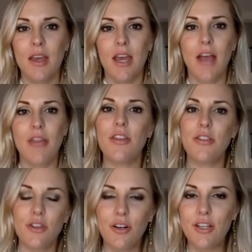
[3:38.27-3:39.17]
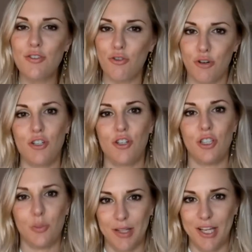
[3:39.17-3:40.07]
And then the third is nutritional
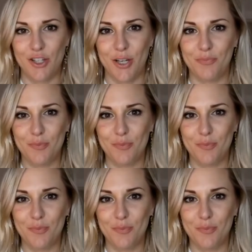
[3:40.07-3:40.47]
depletion.